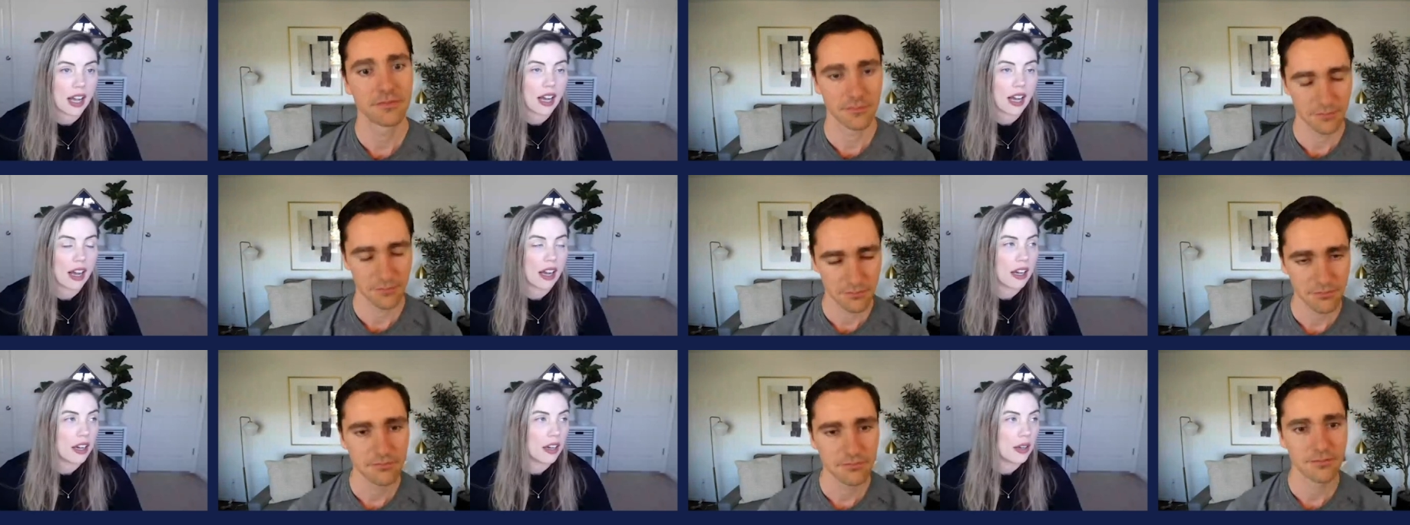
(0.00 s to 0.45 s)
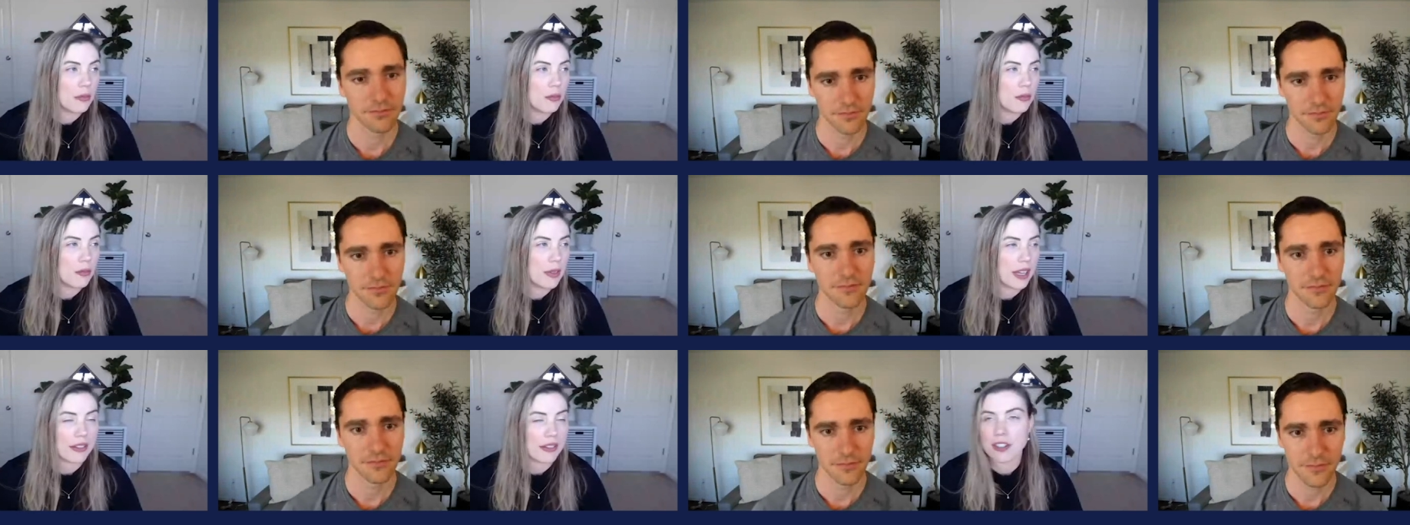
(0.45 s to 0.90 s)

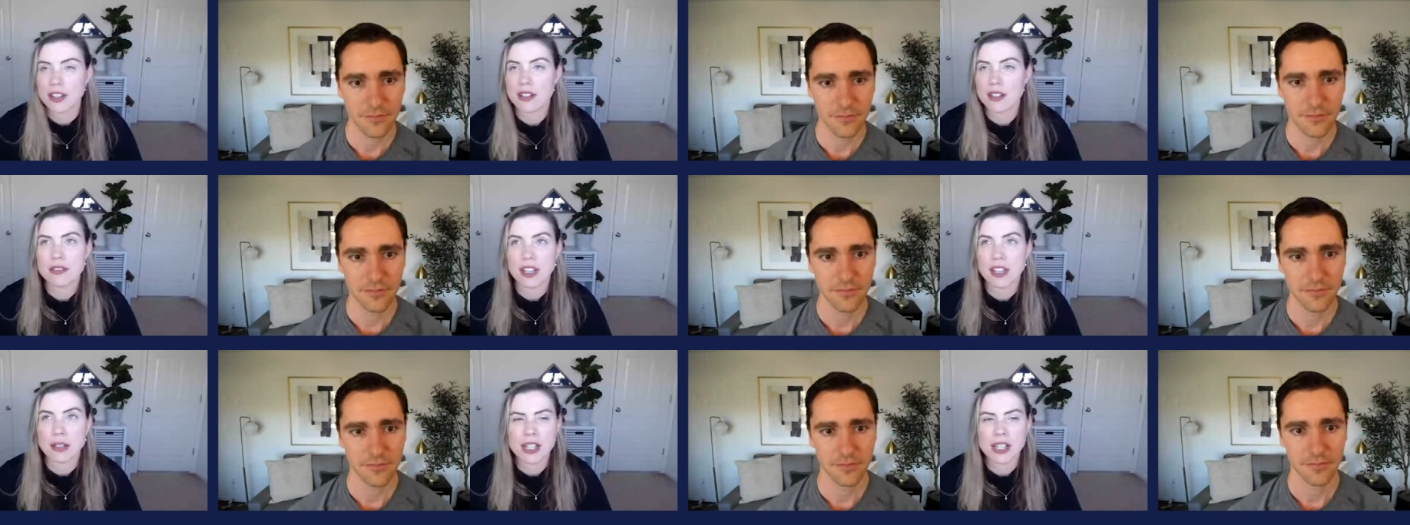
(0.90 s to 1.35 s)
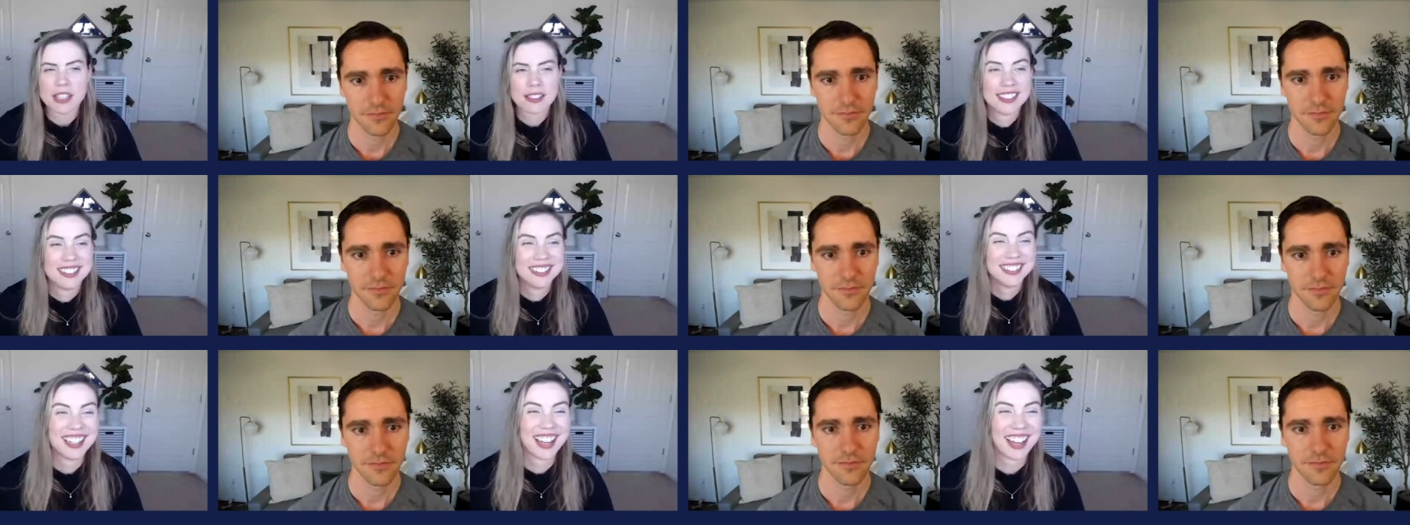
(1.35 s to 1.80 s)
Speaker 1: Um, and Figma.
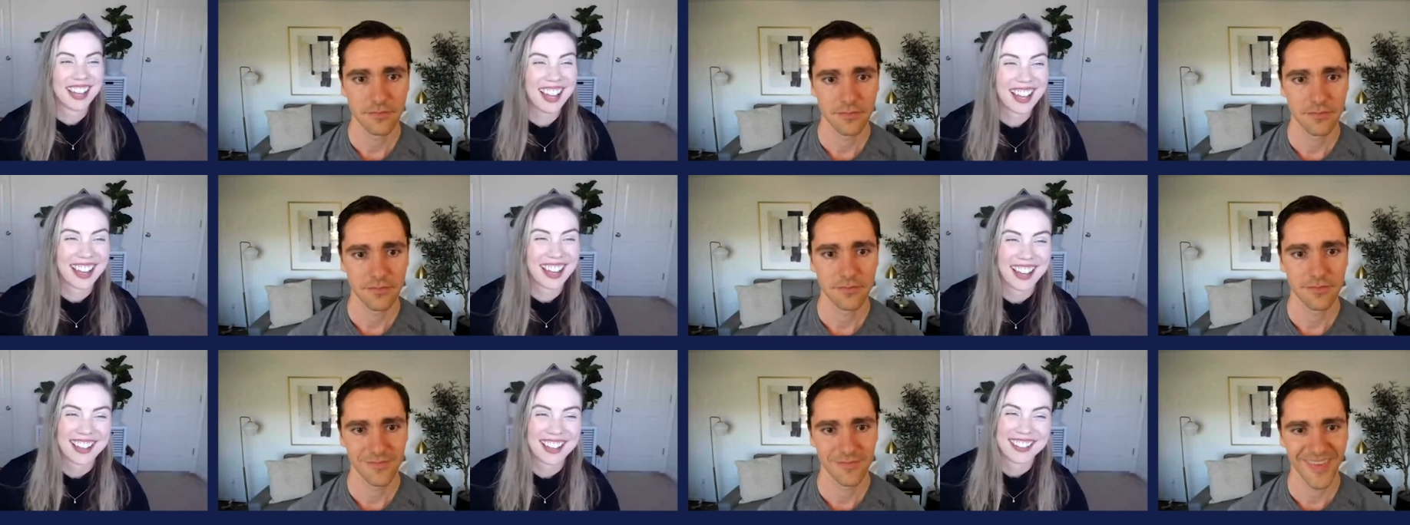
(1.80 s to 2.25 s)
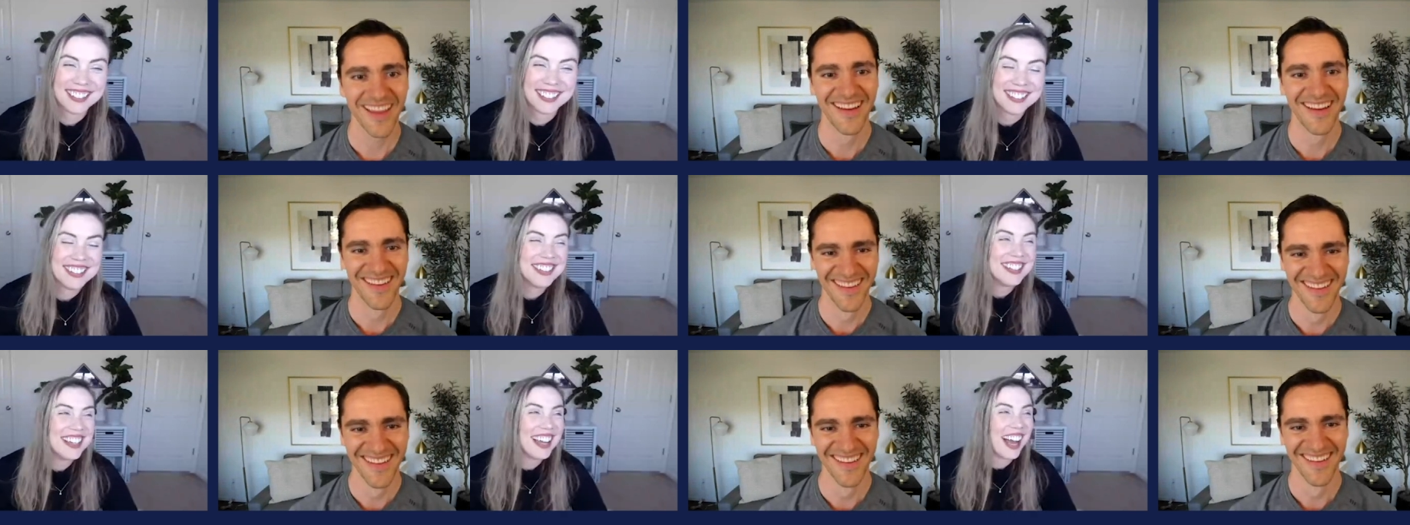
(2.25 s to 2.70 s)

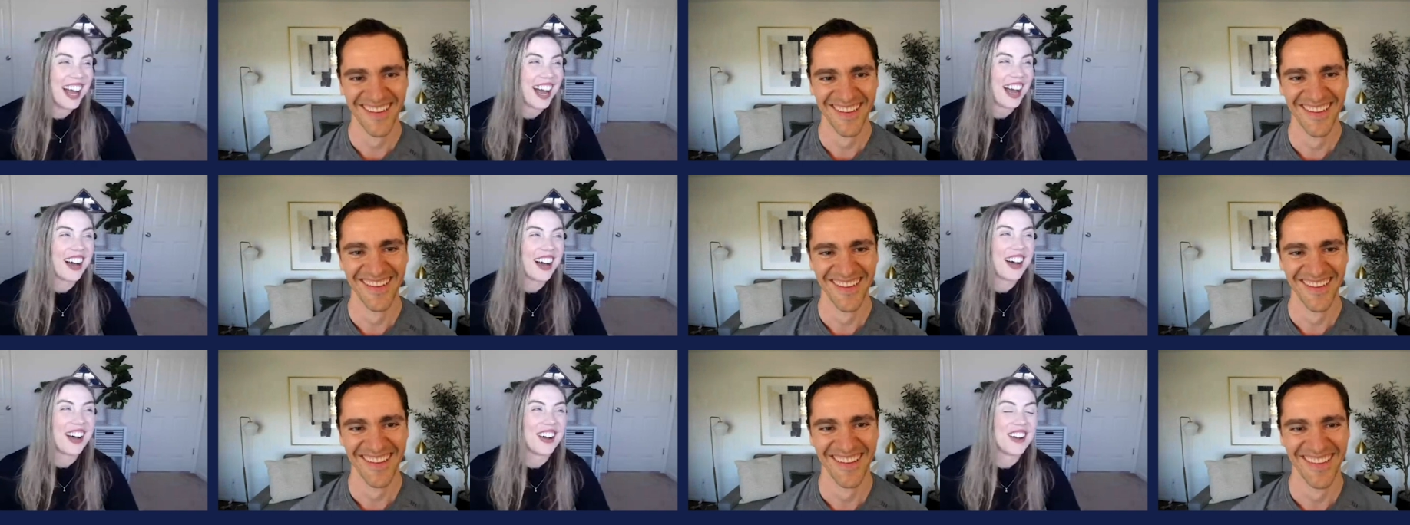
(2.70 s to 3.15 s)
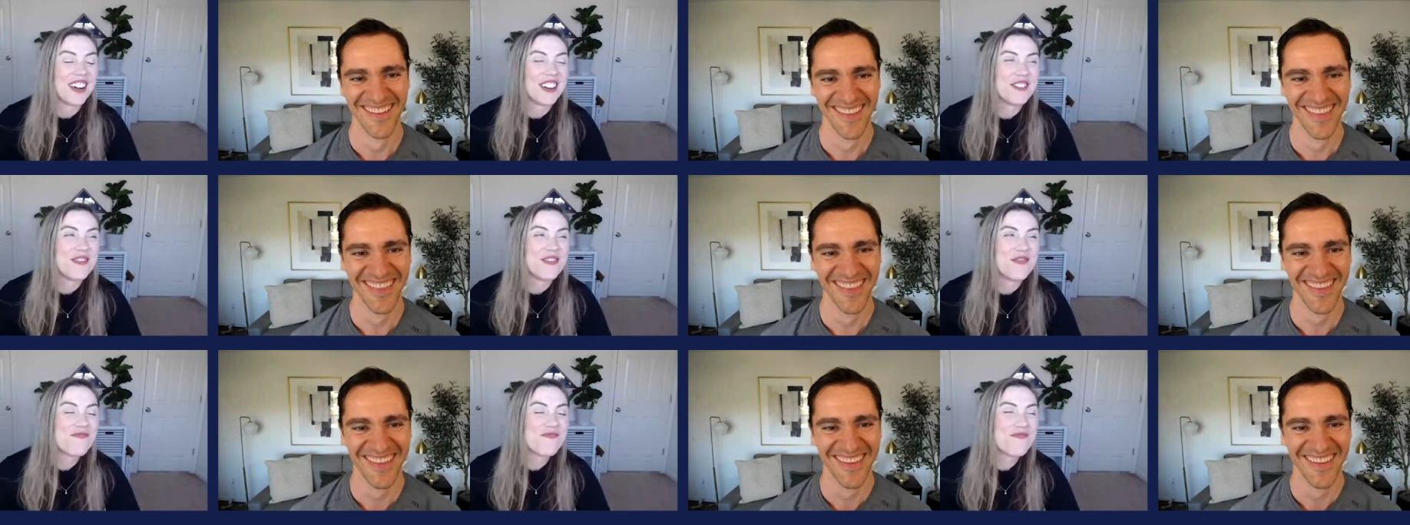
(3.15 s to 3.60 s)

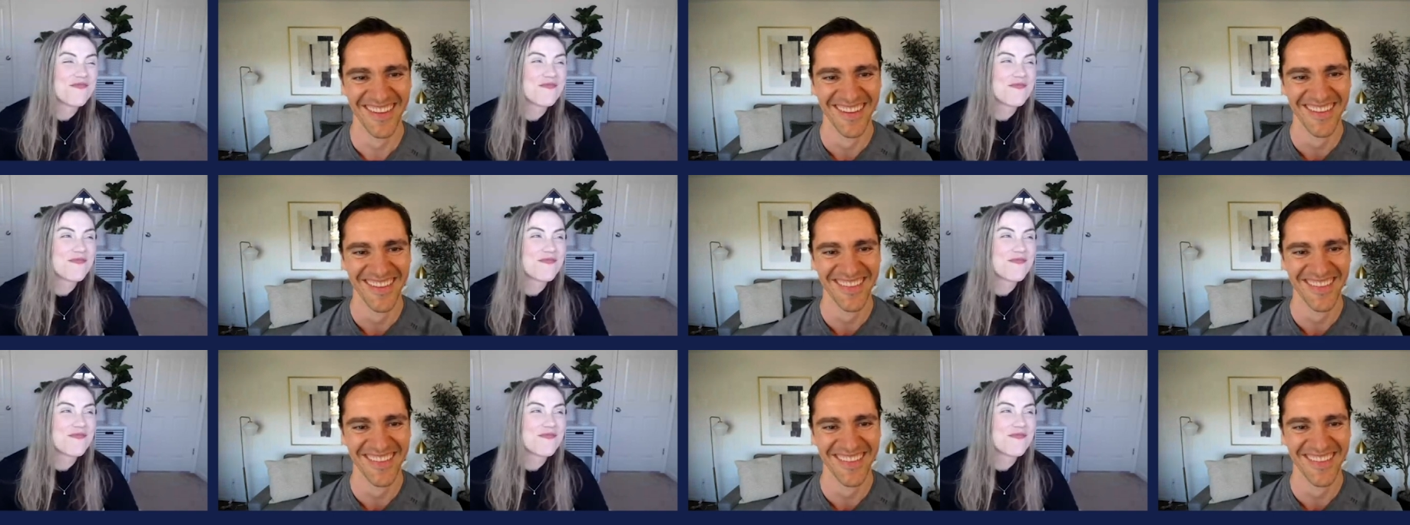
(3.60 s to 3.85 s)
um,